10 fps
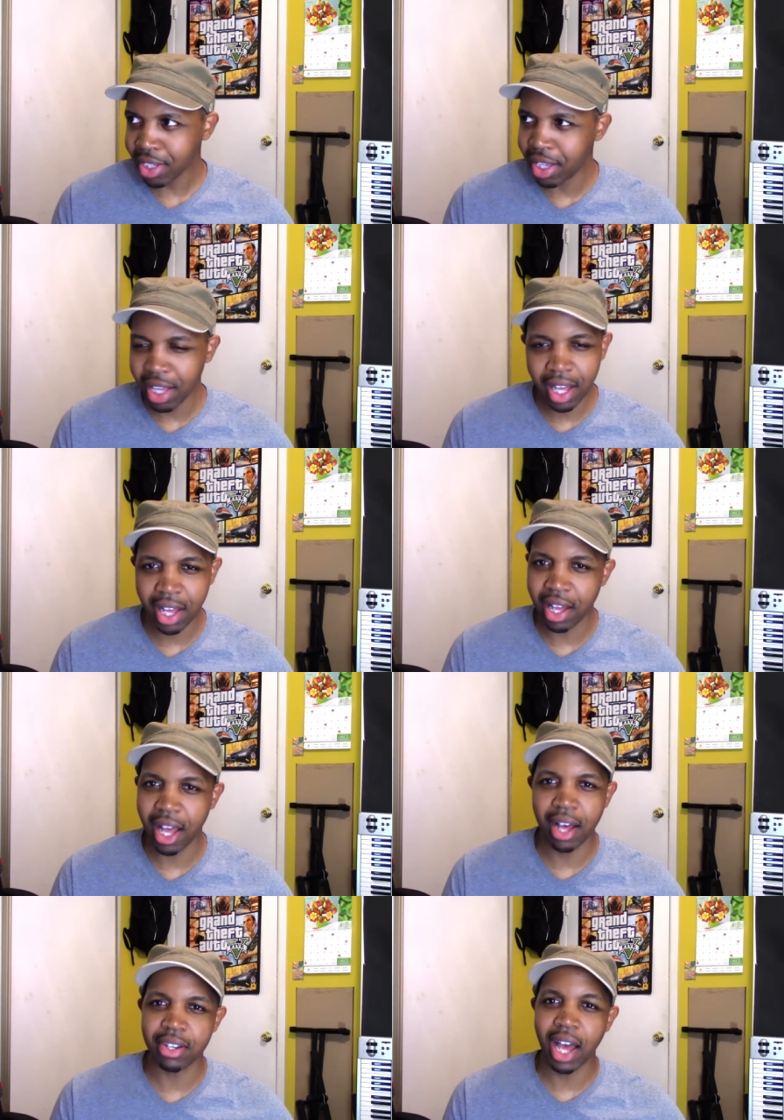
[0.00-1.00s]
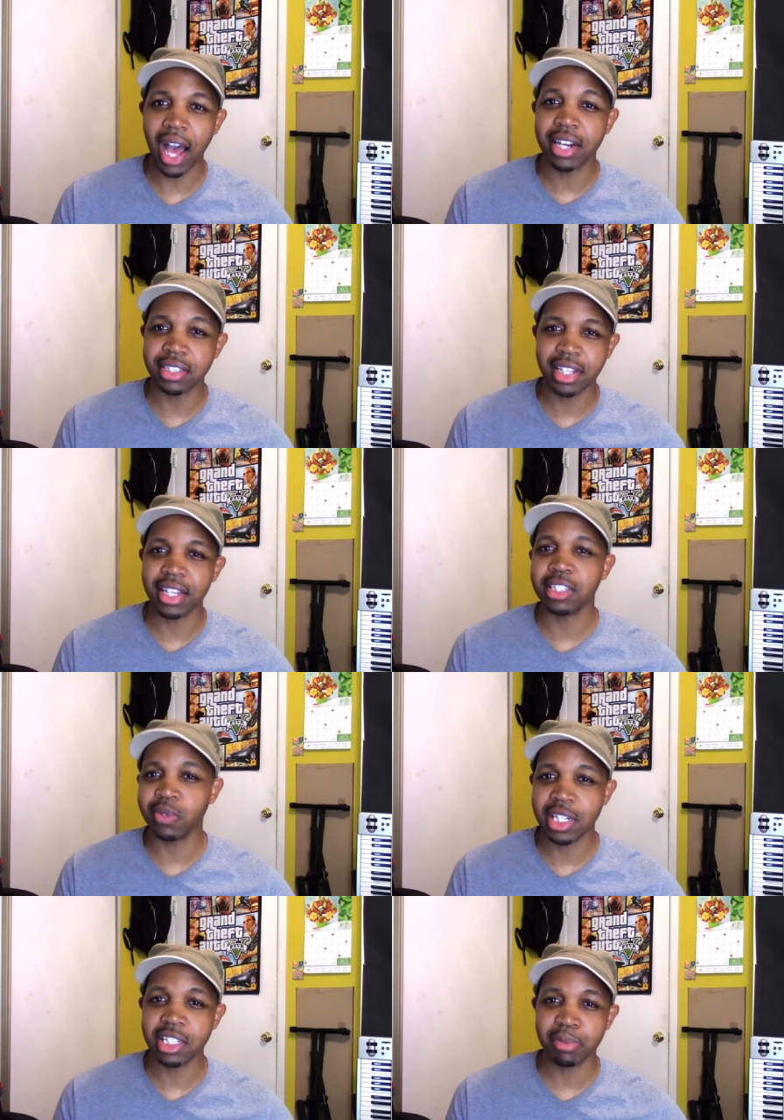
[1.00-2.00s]
I, I, I understand his
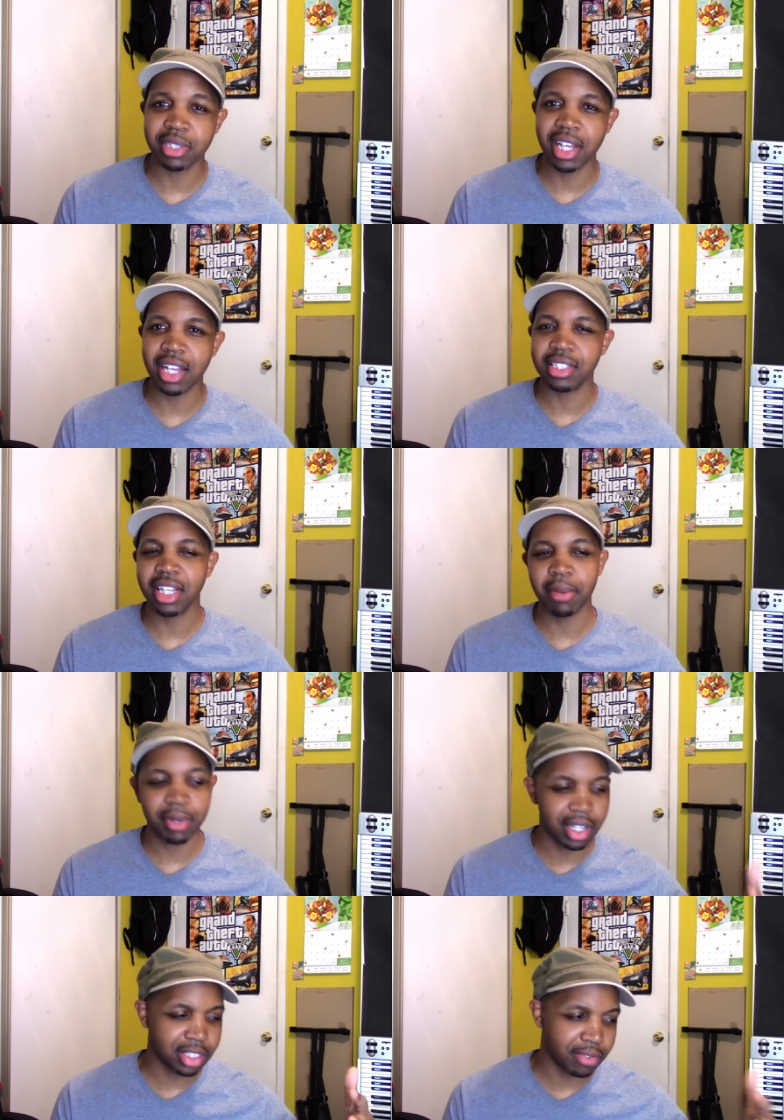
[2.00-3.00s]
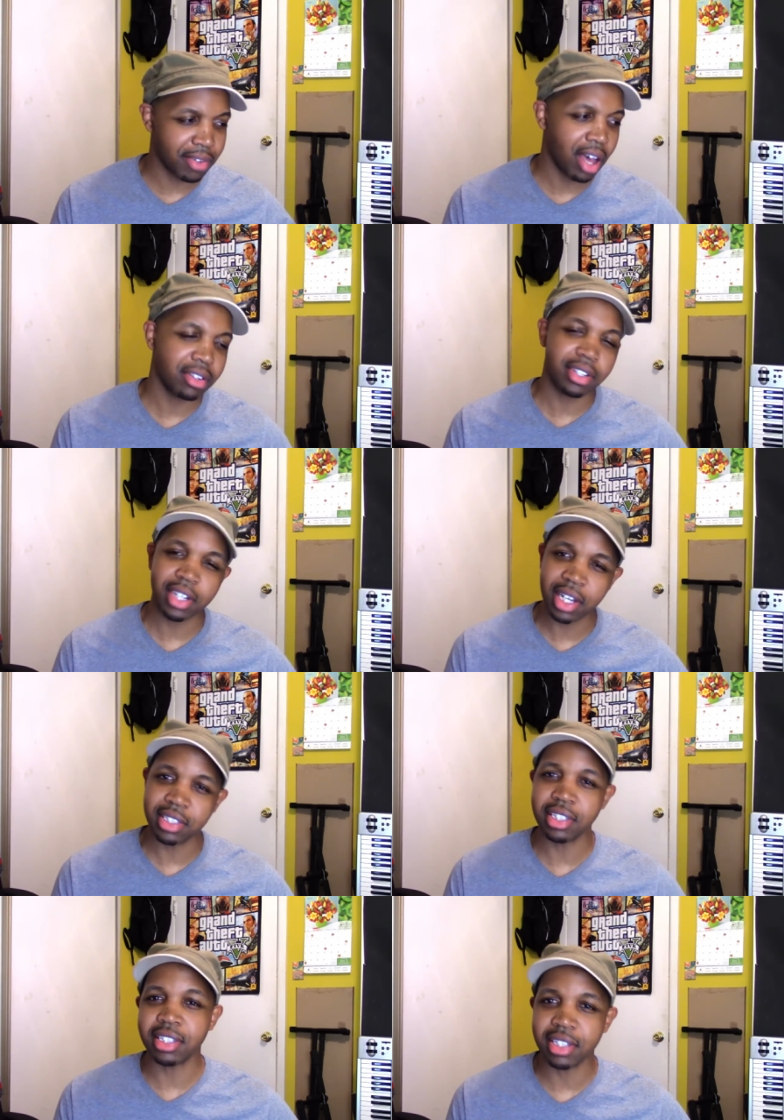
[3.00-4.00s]
reasoning besides that, because the founder
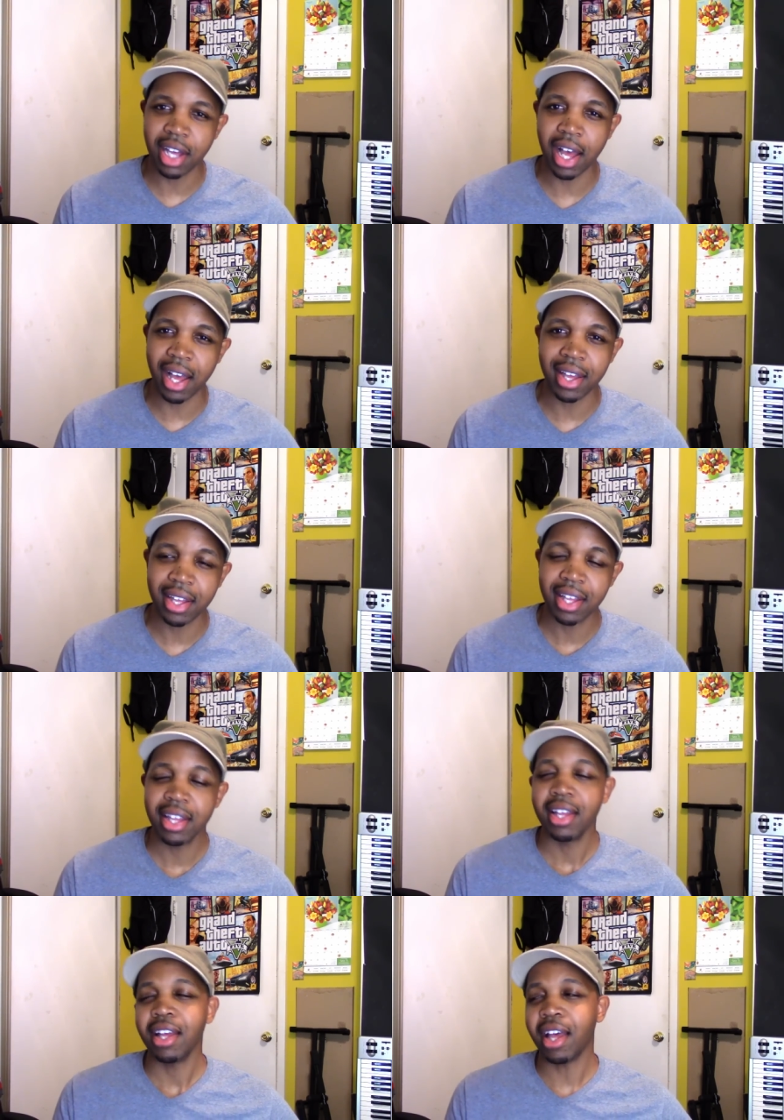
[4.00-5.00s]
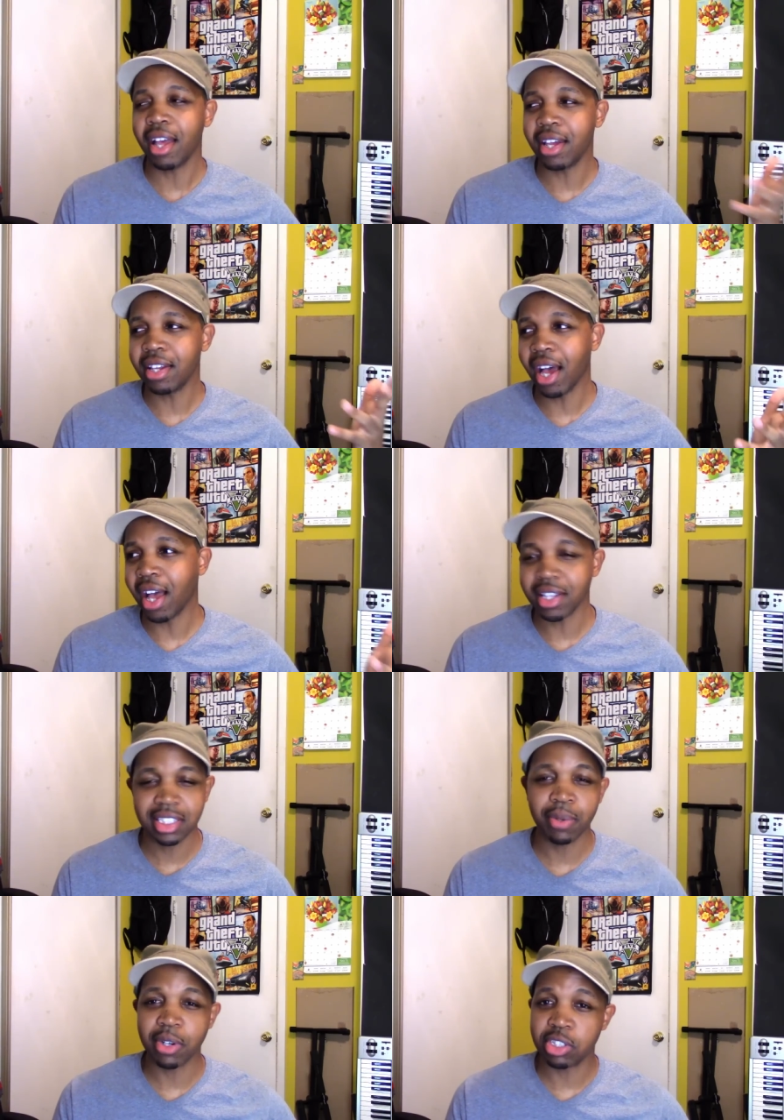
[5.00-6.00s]
does need to die, and I, I
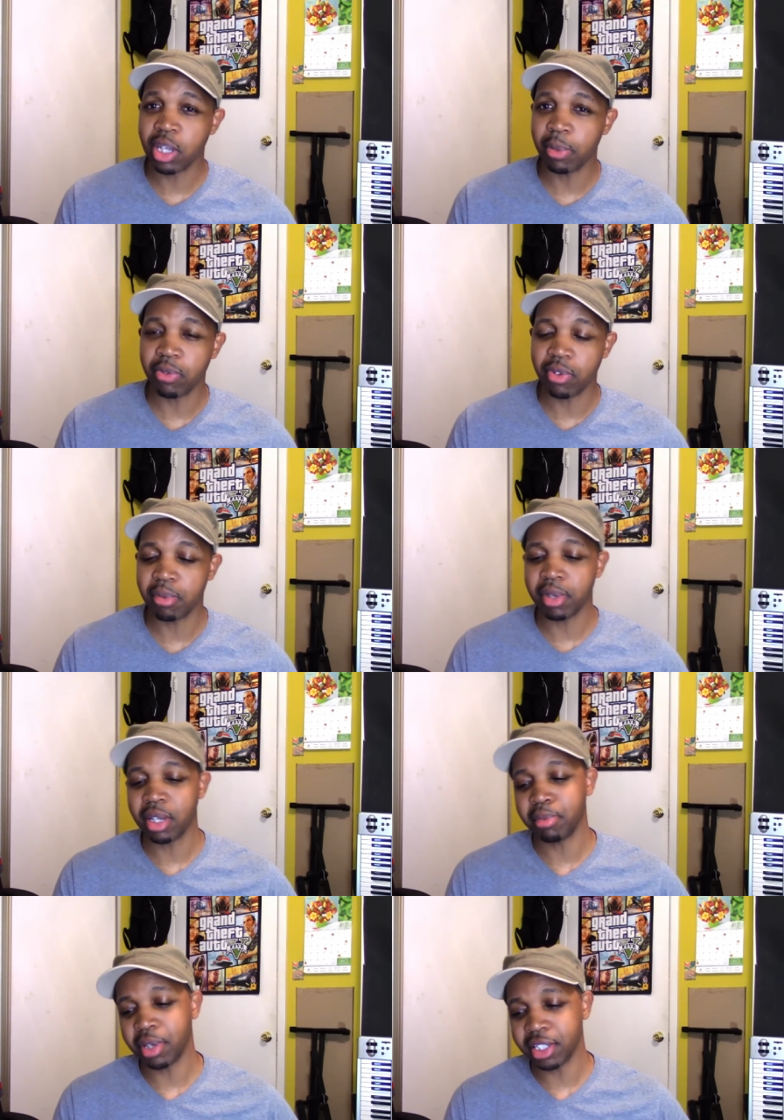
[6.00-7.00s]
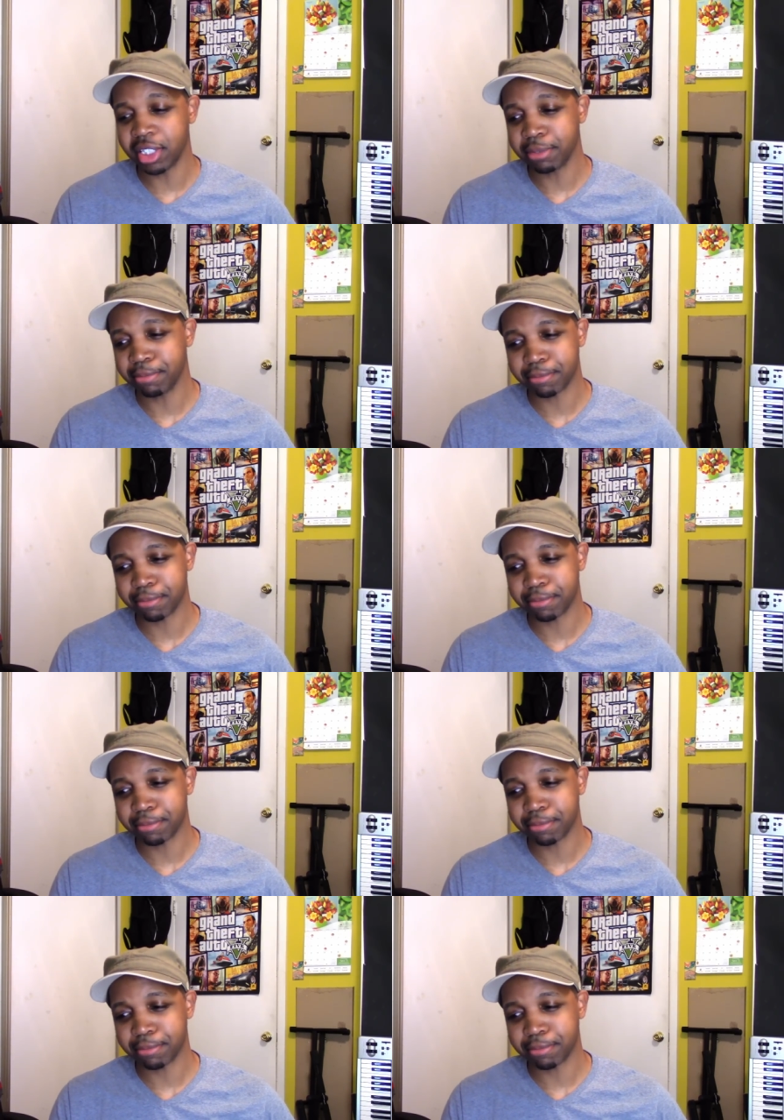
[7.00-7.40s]
see where he's coming from, man. But